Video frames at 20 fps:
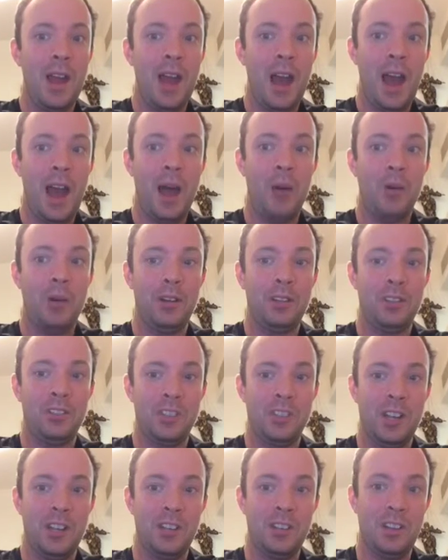how it has
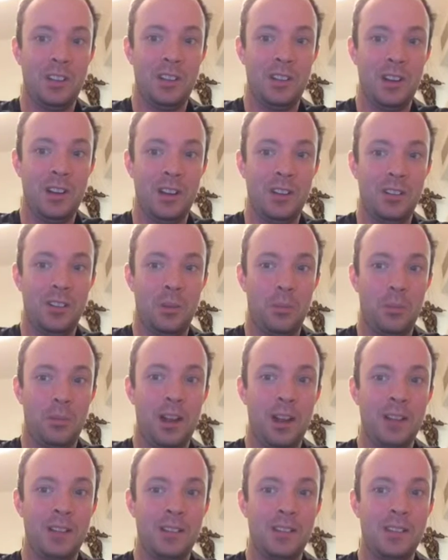changed educational
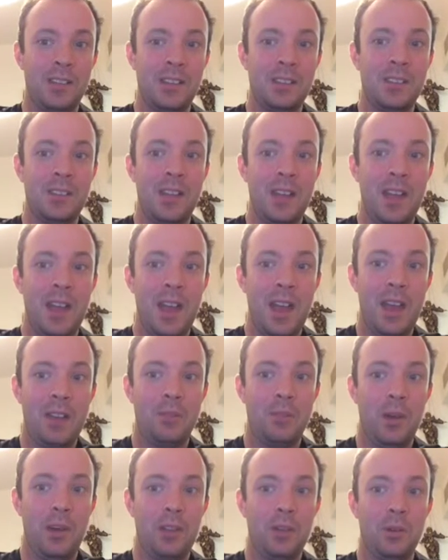practices,
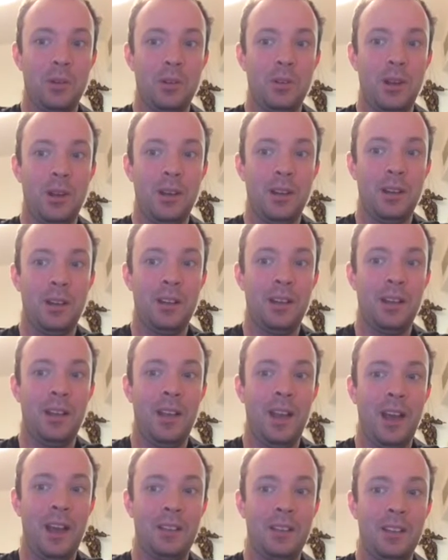and whether or not it
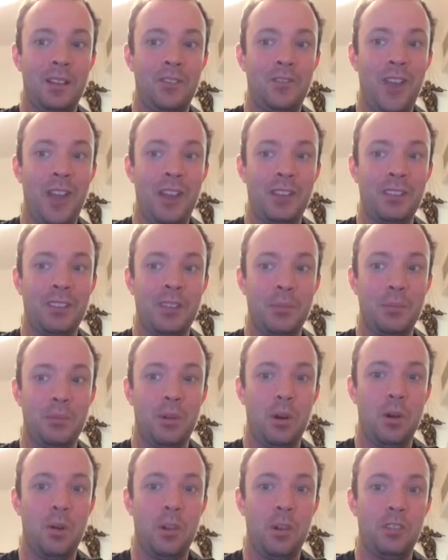has advanced the
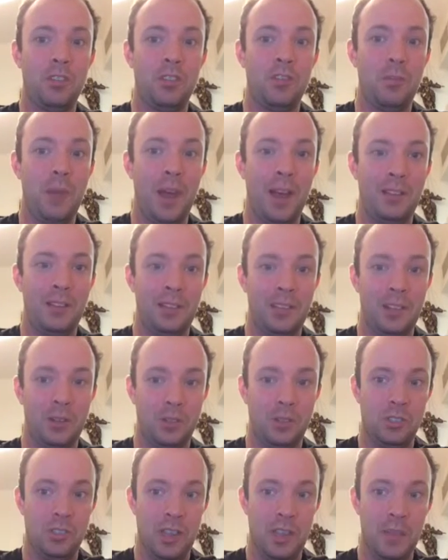progress of mass
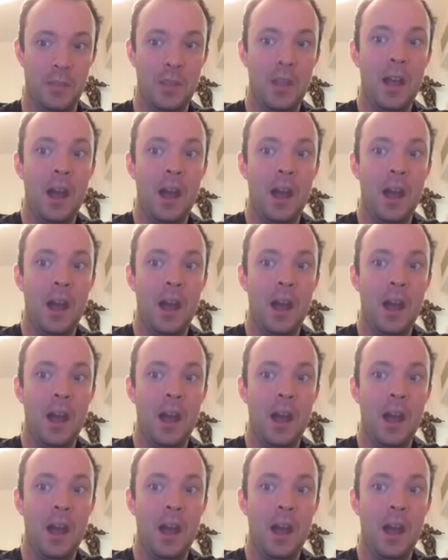literacy.